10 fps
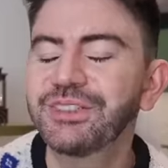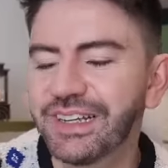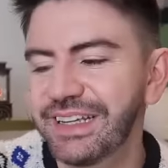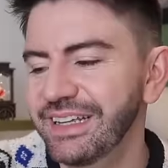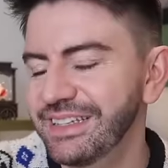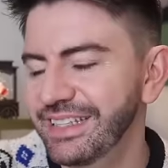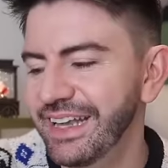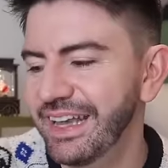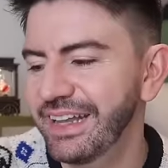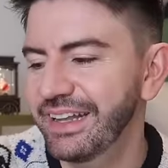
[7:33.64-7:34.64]
of these
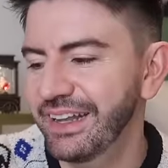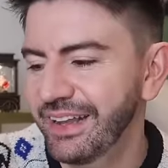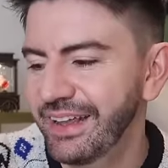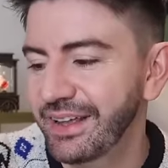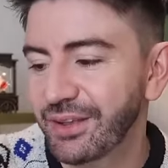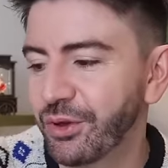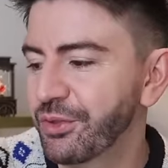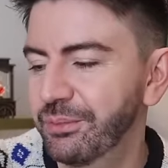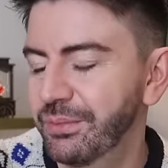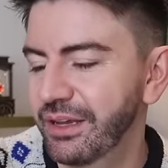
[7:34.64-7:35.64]
in
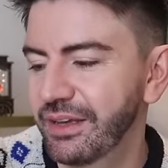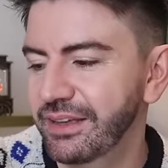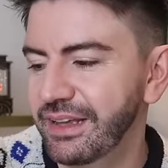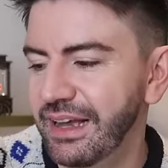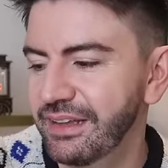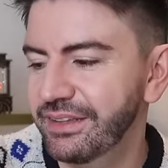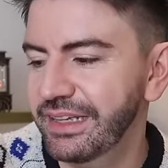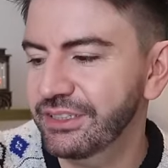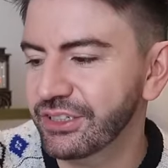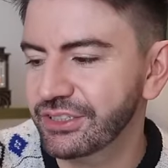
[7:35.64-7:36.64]
Gothenburg, and
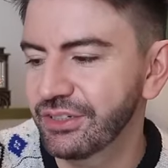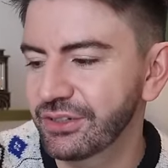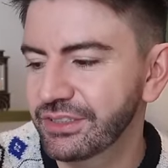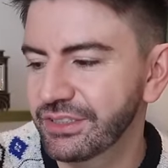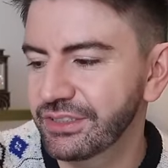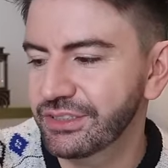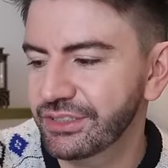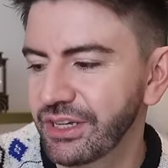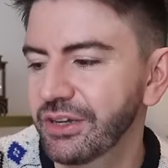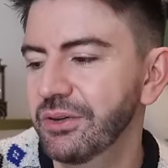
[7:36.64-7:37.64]
they just looked
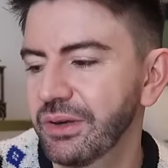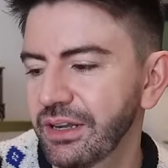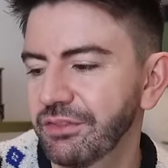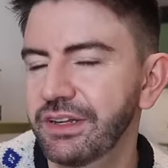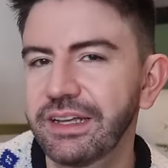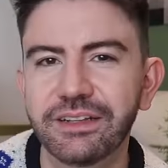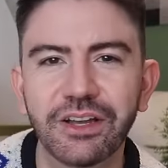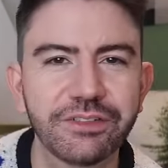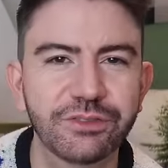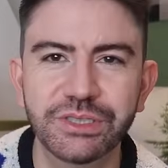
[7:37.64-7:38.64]
so lovely and
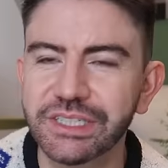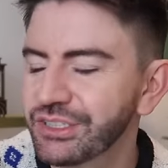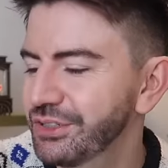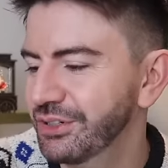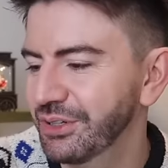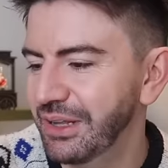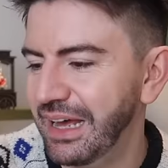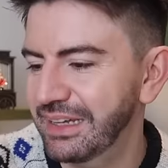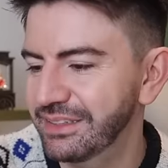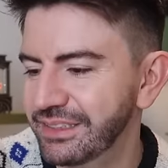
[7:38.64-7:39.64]
kind of traditional,
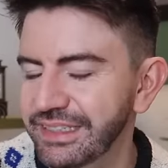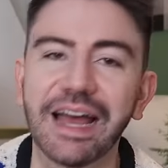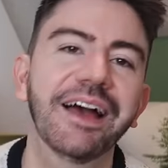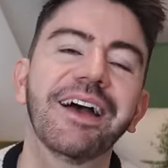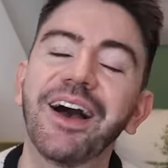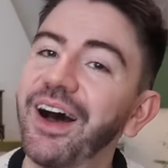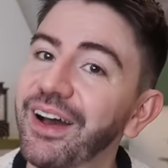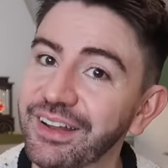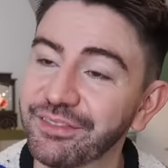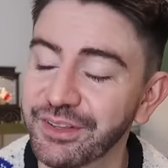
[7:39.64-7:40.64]
and yeah,
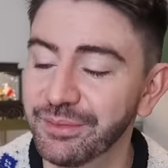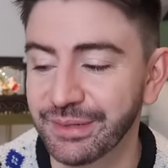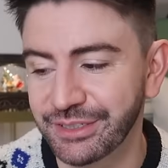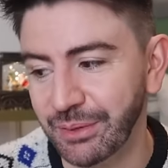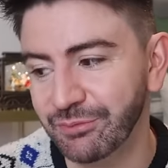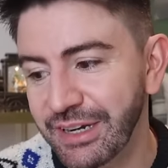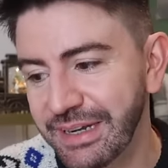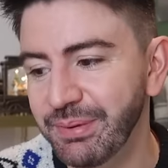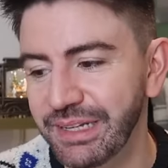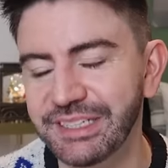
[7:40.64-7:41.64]
I love them. So I'm
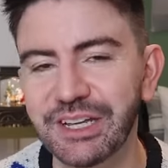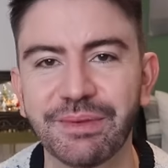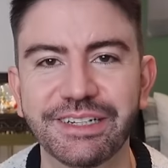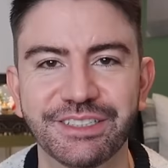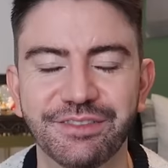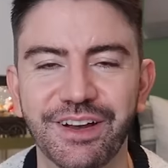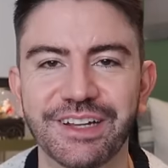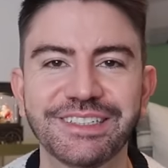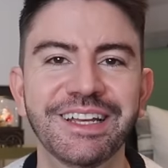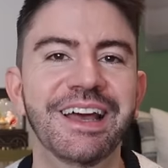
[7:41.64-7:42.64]
really pleased that I managed to
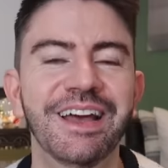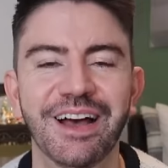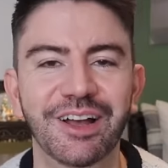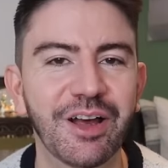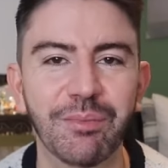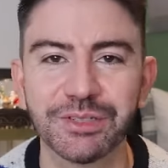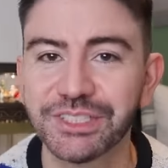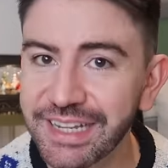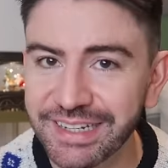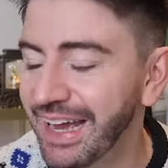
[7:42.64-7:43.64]
find a couple
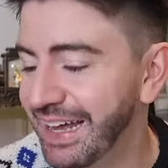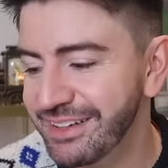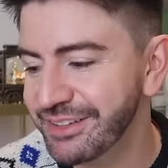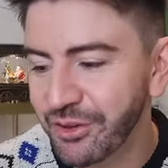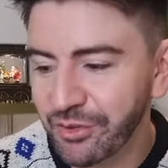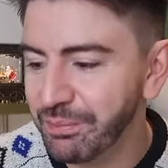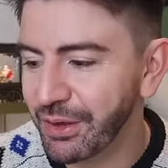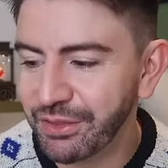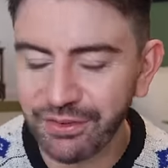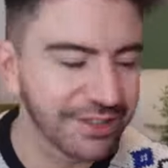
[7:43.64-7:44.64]
secondhand and got them
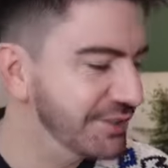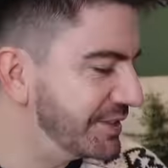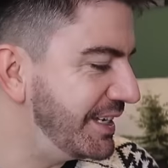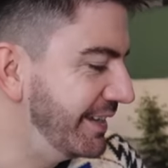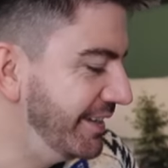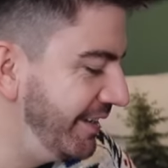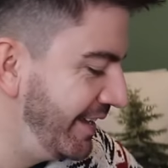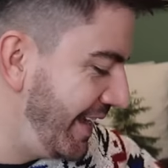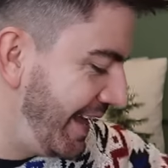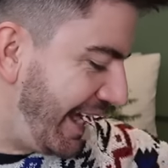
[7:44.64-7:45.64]
both for under a tenner.
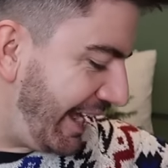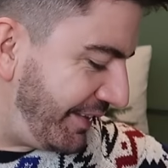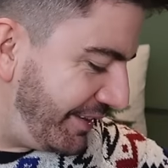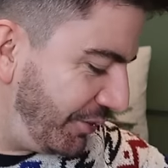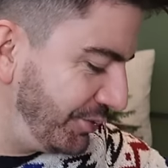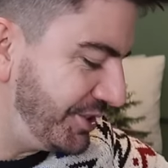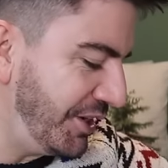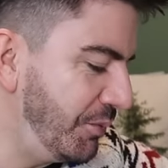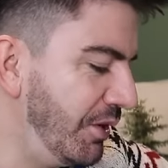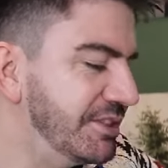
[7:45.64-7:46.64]
And then
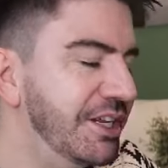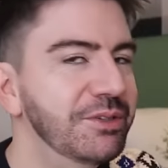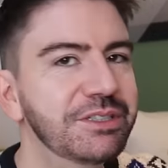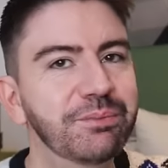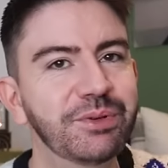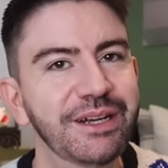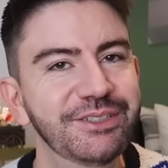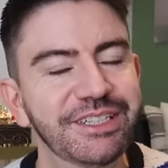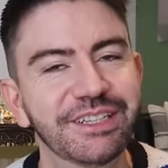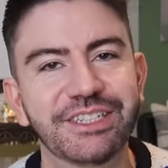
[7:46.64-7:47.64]
also, whilst I was
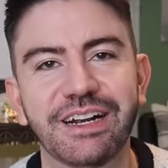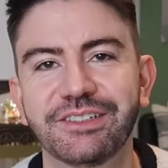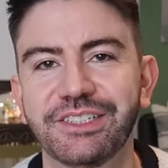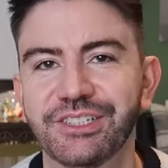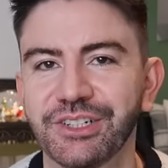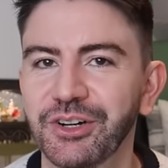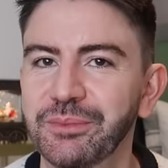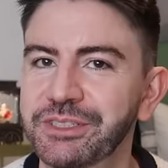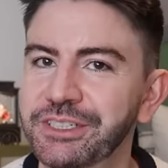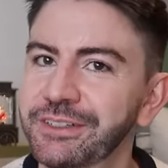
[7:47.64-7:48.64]
browsing the charity
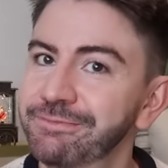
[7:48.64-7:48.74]
shops,